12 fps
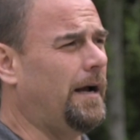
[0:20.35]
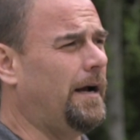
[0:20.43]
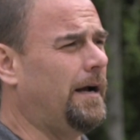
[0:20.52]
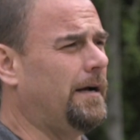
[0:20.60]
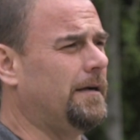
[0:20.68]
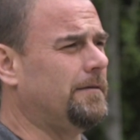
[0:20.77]

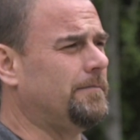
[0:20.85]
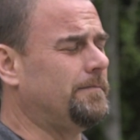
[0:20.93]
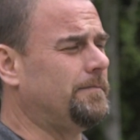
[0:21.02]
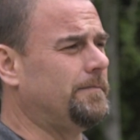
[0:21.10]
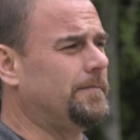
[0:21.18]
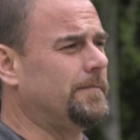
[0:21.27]
Um,
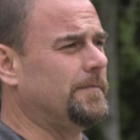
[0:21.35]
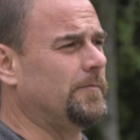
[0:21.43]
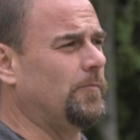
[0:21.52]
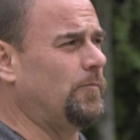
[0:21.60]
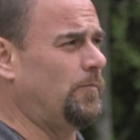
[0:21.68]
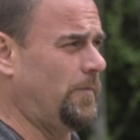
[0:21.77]

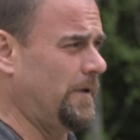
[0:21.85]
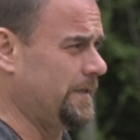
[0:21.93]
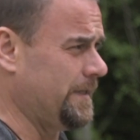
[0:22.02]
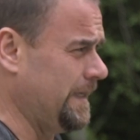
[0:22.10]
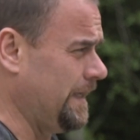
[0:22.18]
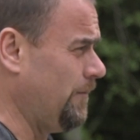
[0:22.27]
the
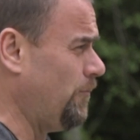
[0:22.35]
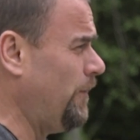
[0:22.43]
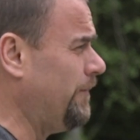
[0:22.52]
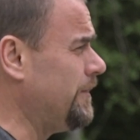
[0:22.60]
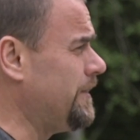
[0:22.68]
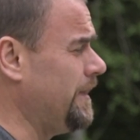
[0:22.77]
si
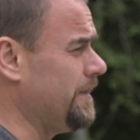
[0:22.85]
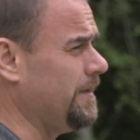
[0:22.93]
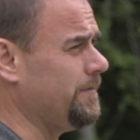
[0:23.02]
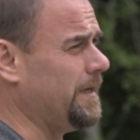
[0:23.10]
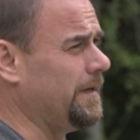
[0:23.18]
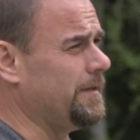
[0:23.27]
river
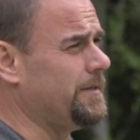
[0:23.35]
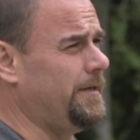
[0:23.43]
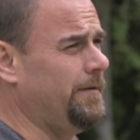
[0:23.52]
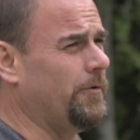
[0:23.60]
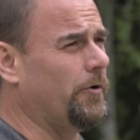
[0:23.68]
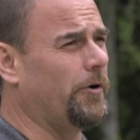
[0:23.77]
systems like the
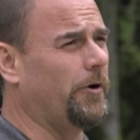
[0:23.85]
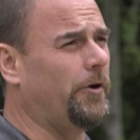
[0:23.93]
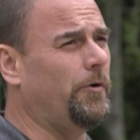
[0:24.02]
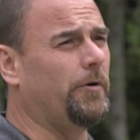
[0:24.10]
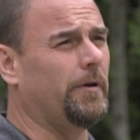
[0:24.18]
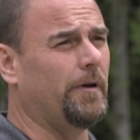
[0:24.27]
Seymour,
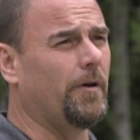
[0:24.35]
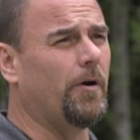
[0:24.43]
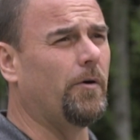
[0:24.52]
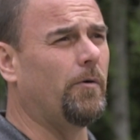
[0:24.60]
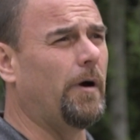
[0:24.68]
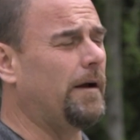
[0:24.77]
you can
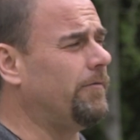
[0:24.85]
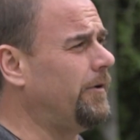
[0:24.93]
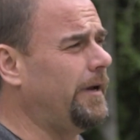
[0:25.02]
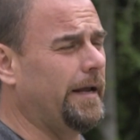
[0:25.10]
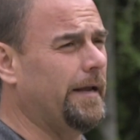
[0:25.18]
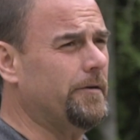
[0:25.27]
know
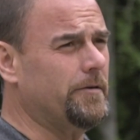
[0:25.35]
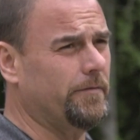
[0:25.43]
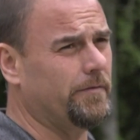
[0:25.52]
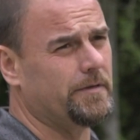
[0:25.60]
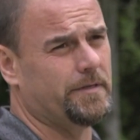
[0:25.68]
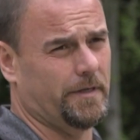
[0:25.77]
every inch of
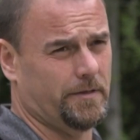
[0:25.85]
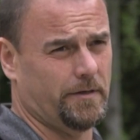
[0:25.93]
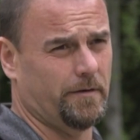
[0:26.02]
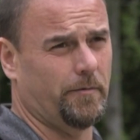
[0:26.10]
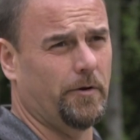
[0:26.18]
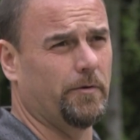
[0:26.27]
the
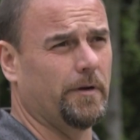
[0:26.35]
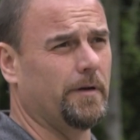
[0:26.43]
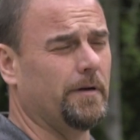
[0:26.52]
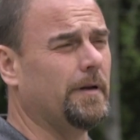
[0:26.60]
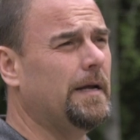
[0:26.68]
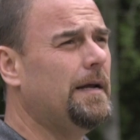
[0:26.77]
system. You can
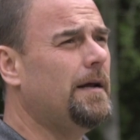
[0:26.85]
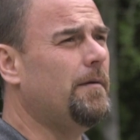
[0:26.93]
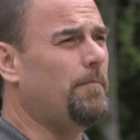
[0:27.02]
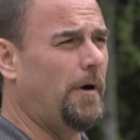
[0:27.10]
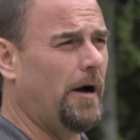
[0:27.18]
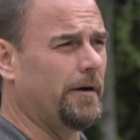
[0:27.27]

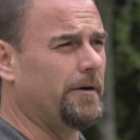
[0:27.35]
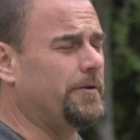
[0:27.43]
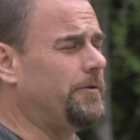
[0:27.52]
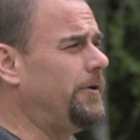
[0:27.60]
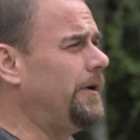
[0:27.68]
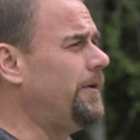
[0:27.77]

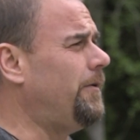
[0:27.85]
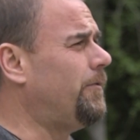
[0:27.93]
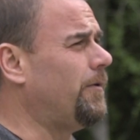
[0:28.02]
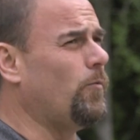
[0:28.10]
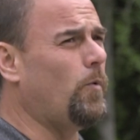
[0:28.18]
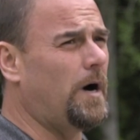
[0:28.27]
monitor it. You
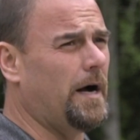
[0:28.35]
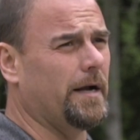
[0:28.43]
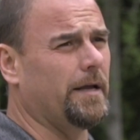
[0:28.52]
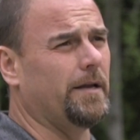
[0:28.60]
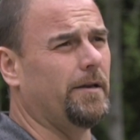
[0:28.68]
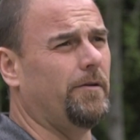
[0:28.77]
can walk
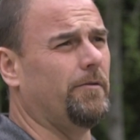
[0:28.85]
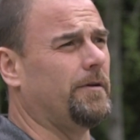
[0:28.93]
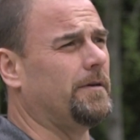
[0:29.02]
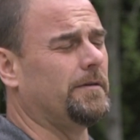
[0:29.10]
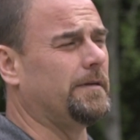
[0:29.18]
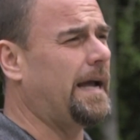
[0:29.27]
it. You
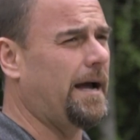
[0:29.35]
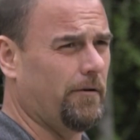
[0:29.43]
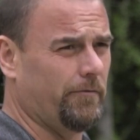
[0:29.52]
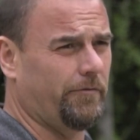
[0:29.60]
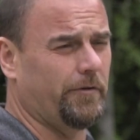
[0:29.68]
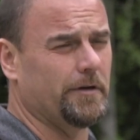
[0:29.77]
can count
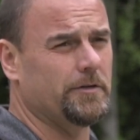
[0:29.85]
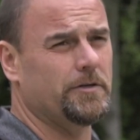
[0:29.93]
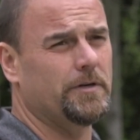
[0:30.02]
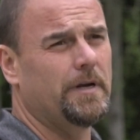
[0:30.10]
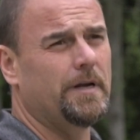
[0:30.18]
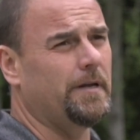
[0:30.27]

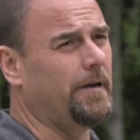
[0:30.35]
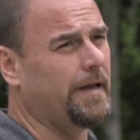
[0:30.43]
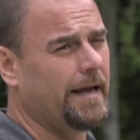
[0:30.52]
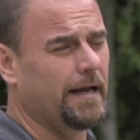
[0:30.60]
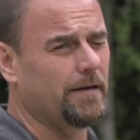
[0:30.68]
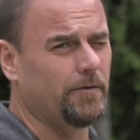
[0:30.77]
fish. You
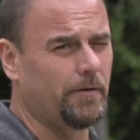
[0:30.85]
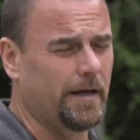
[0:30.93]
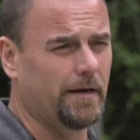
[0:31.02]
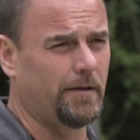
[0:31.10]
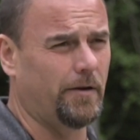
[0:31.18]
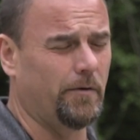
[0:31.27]
can't do that
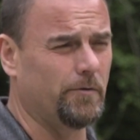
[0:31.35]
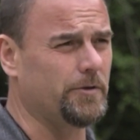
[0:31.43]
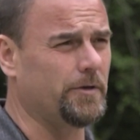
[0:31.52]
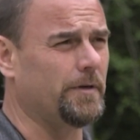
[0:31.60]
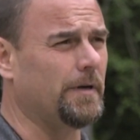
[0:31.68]
in the ocean.